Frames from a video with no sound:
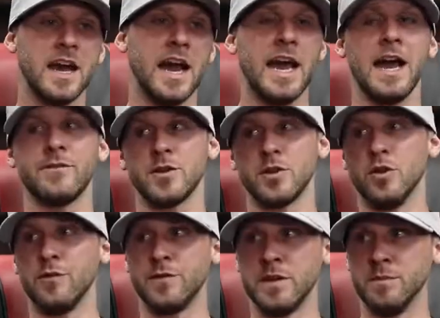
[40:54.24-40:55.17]
I have to
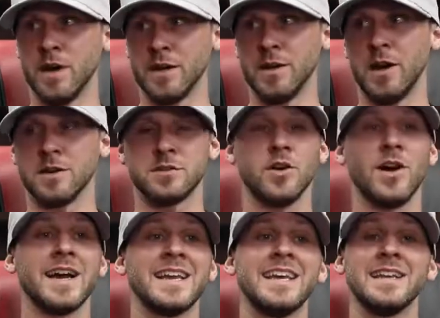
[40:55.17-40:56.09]
go feed my dogs.
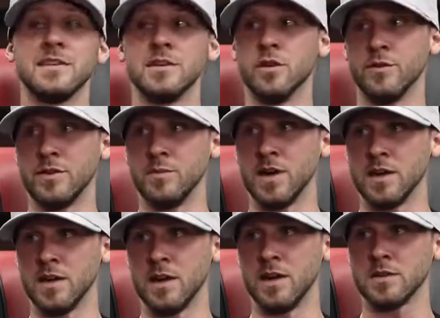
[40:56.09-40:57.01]
No, I get to go feed
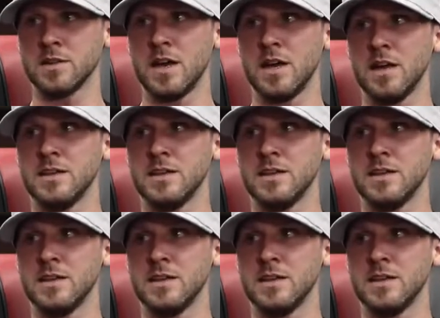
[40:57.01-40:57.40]
my dogs.